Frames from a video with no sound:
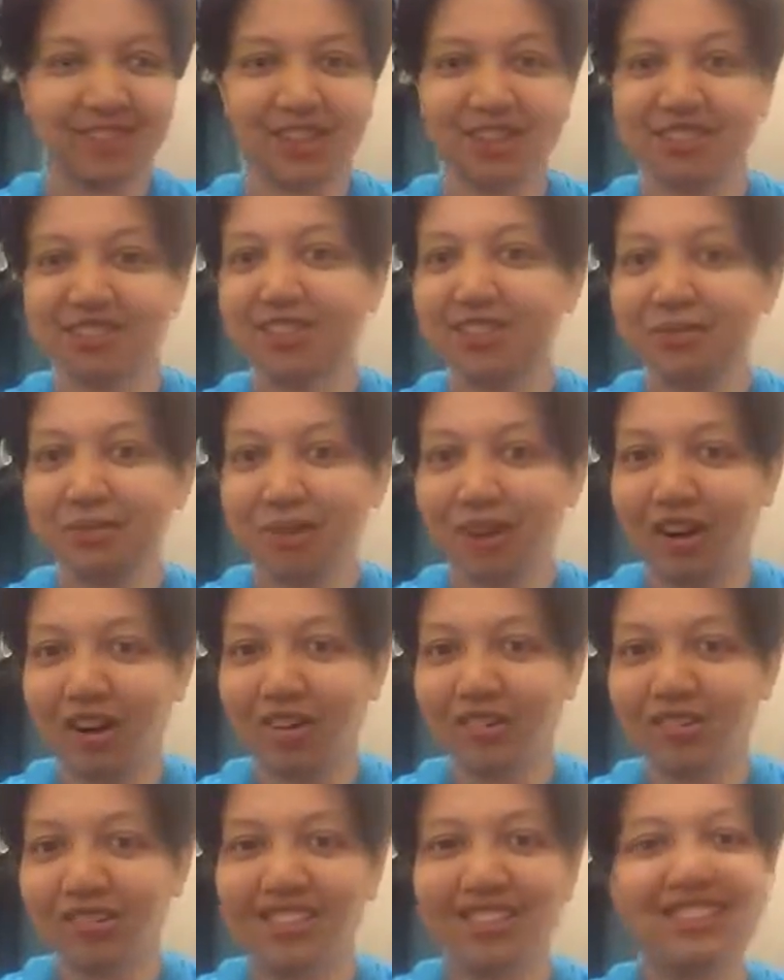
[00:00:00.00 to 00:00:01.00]
you sleep
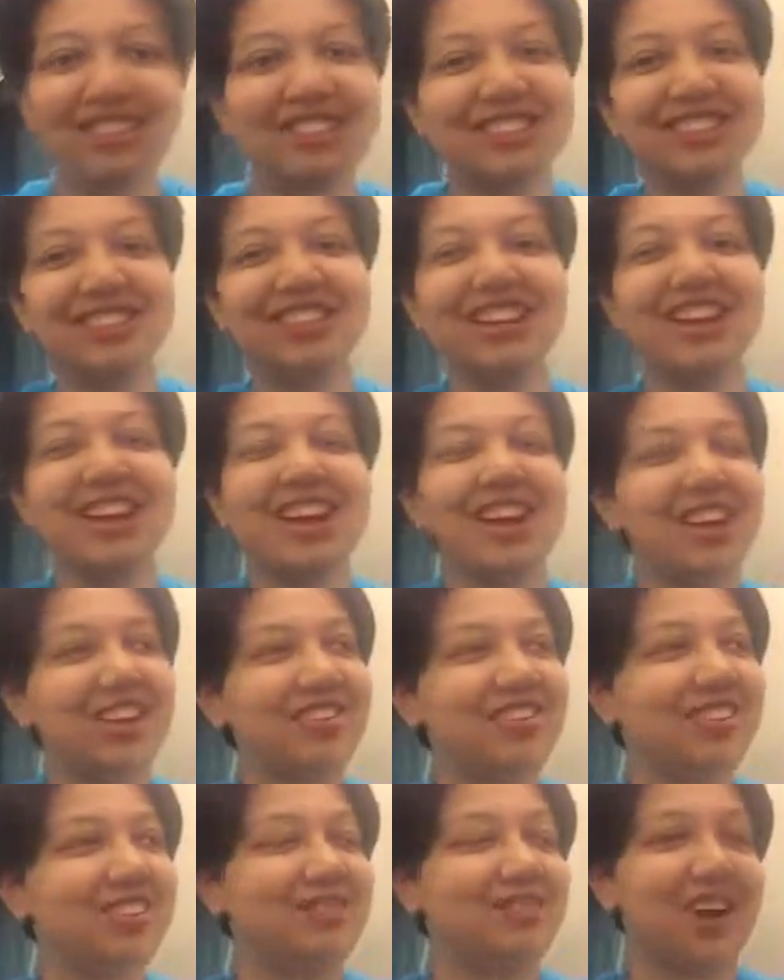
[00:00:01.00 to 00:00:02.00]
well
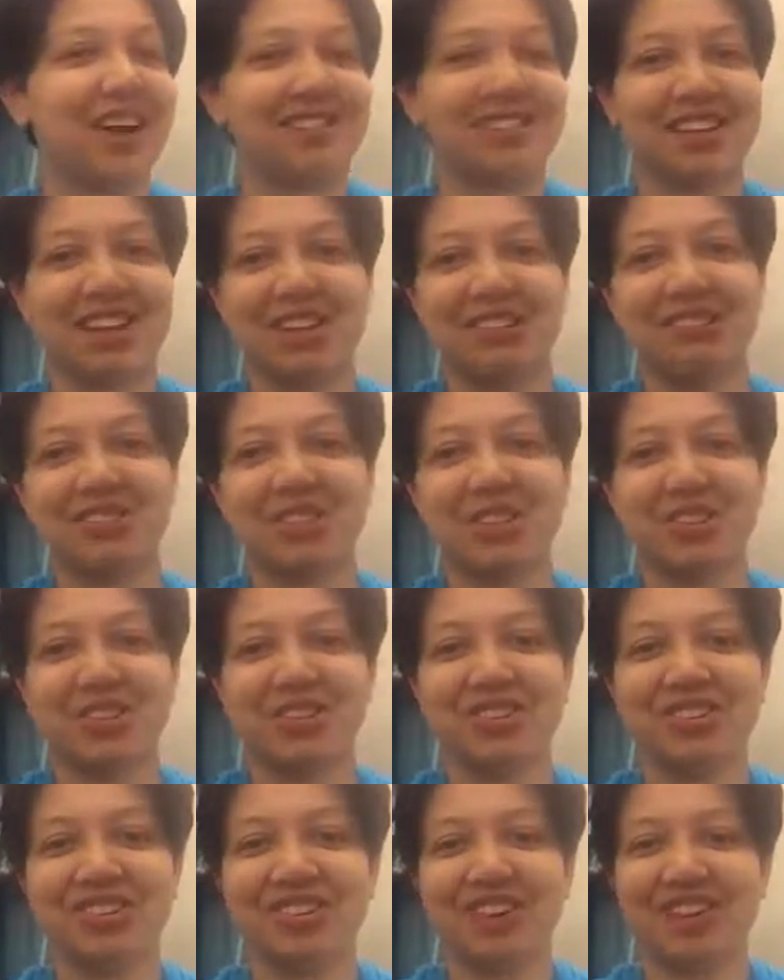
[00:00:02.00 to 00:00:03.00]
if you're in my time
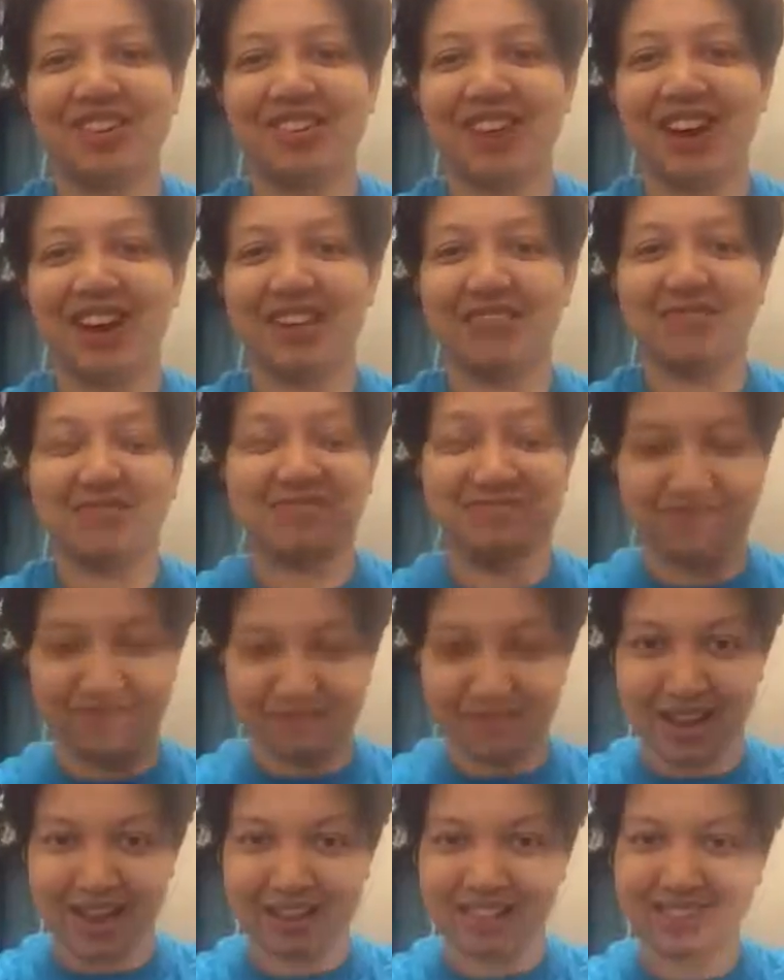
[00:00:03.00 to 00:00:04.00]
zone. All right.
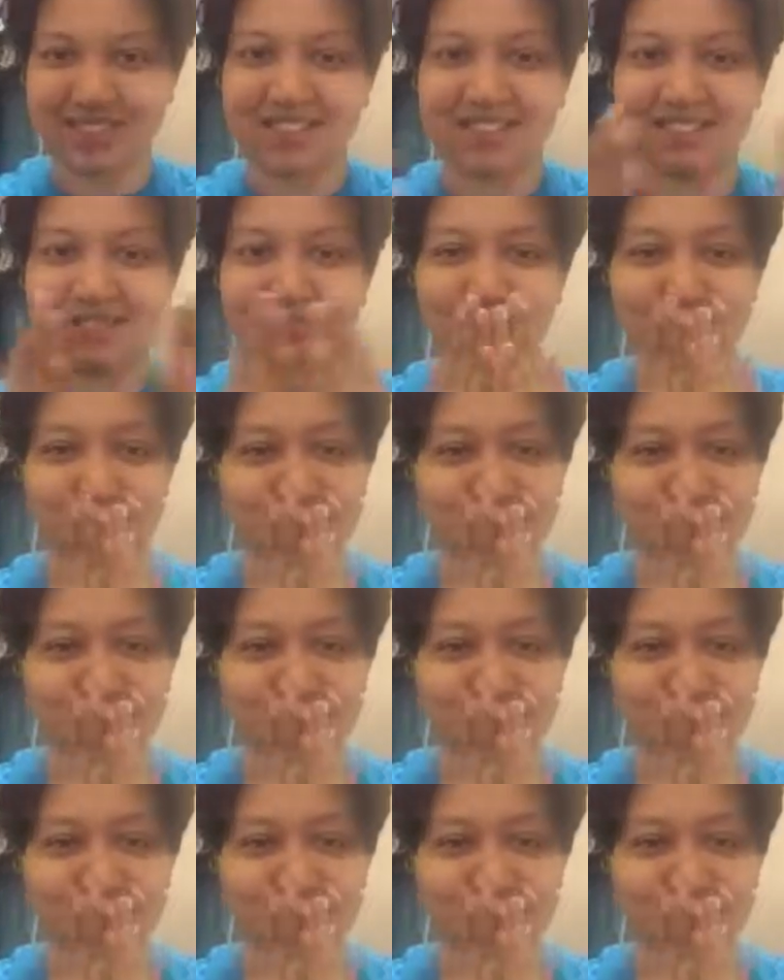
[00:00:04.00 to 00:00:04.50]
Best.